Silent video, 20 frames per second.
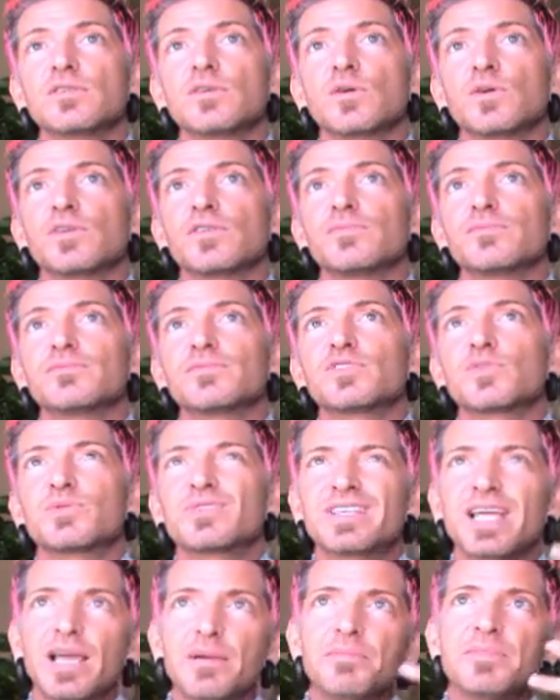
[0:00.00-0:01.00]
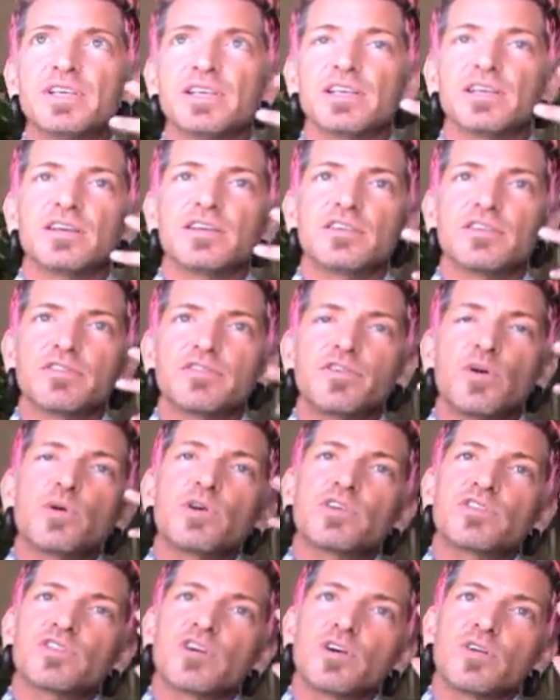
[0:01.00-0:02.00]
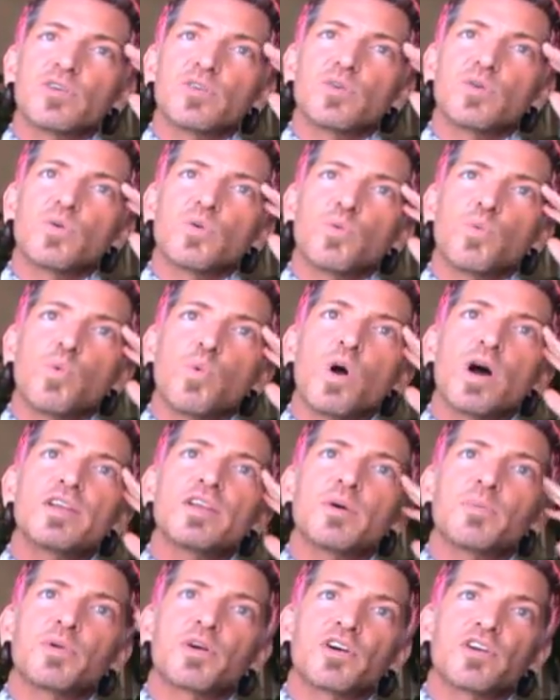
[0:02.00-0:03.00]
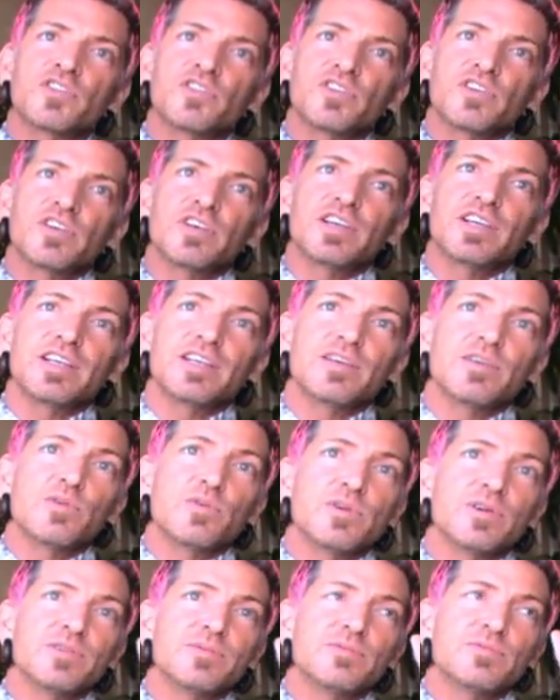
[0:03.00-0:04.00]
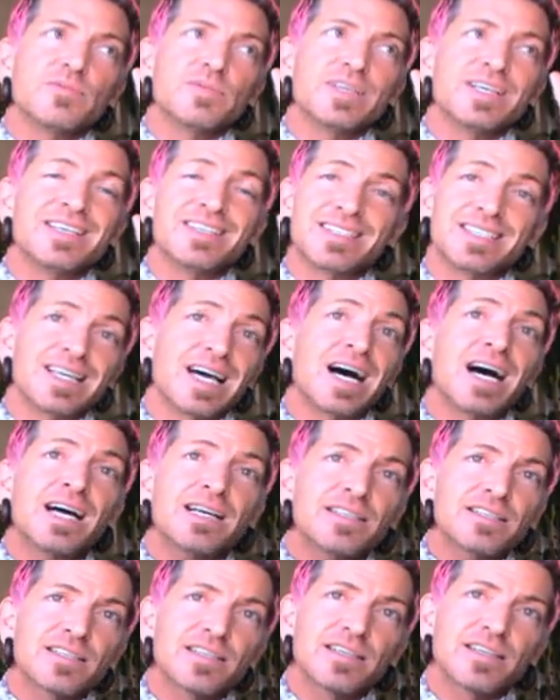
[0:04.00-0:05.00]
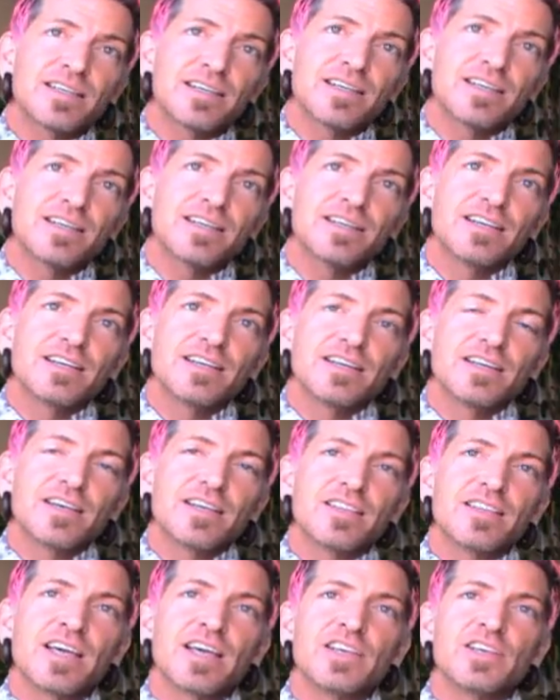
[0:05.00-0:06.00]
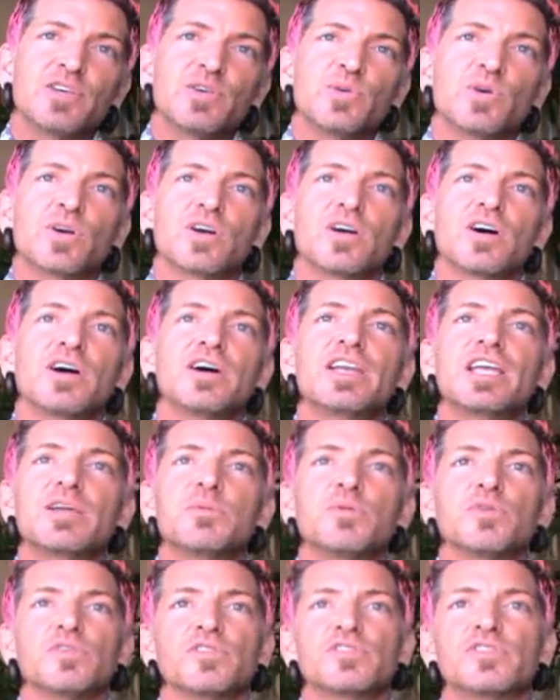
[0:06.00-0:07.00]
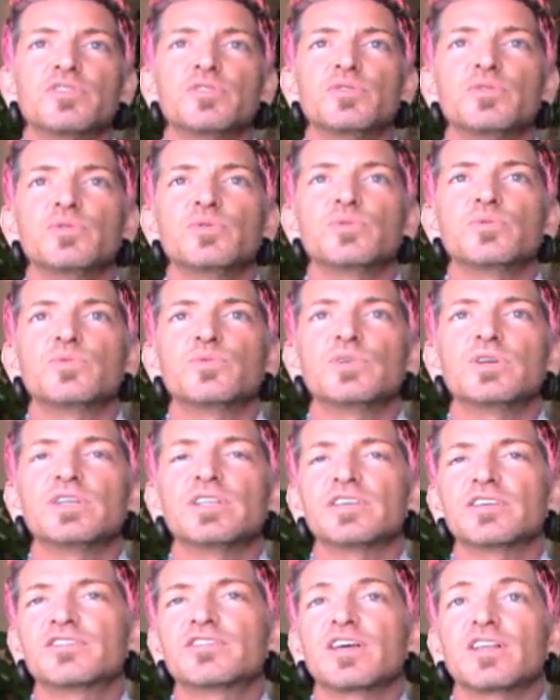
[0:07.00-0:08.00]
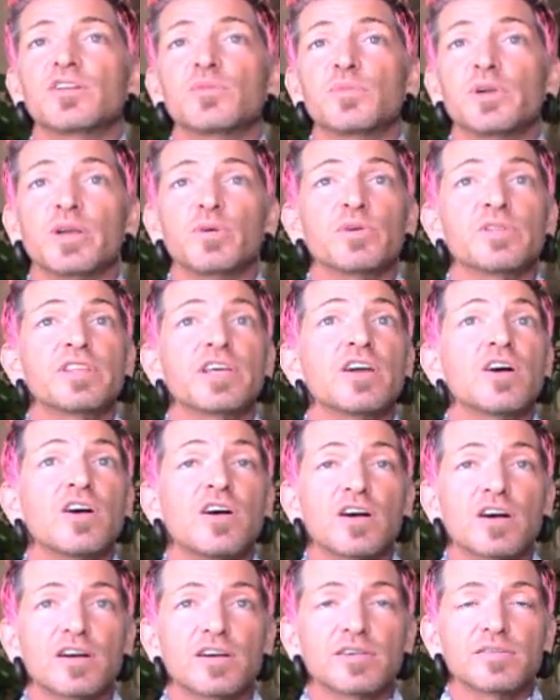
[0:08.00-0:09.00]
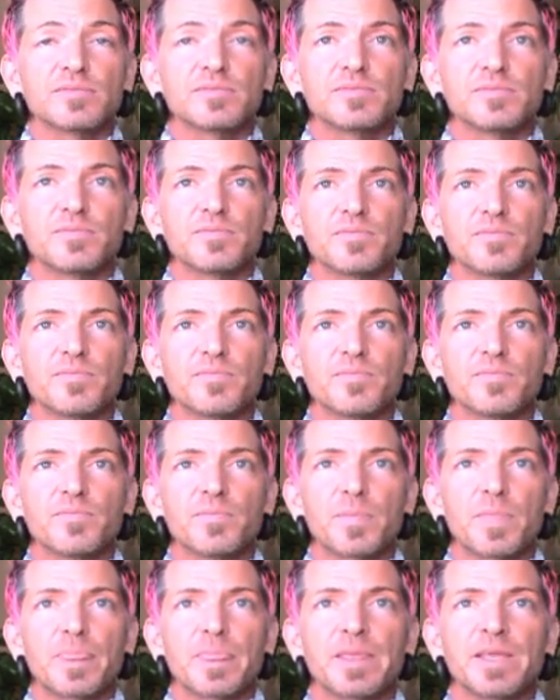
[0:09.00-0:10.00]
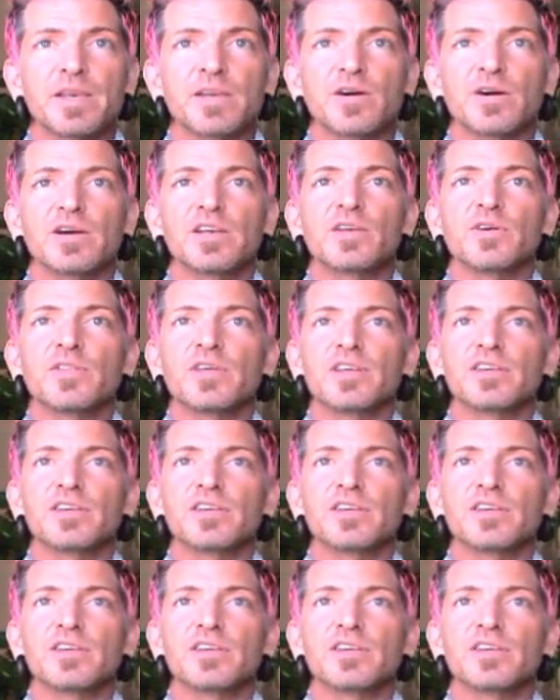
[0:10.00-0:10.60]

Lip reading: or so tempting to focus on what a person is not, that you are unable to really celebrate what they are. You know, I know